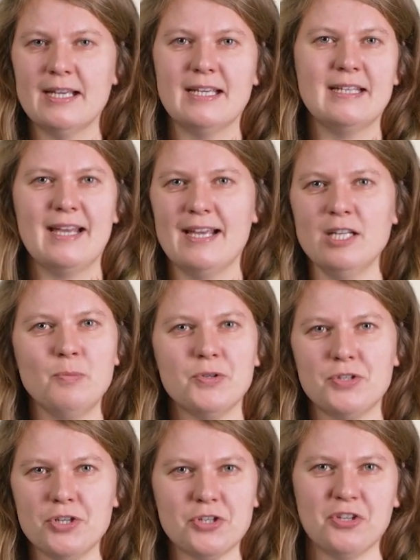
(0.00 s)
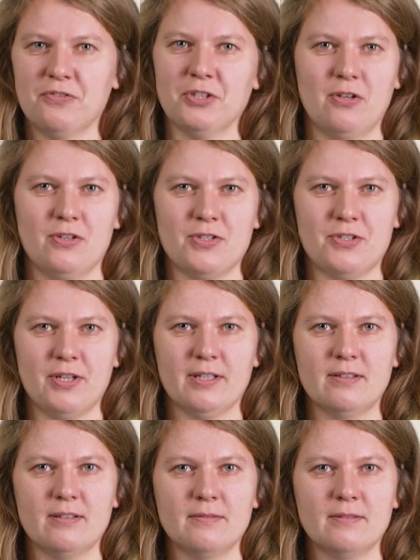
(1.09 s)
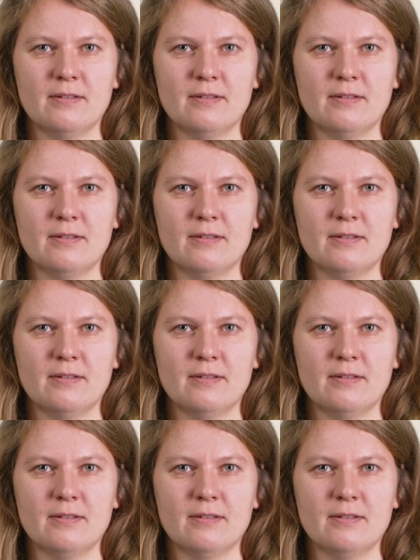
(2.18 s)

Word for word: in any position of the construct.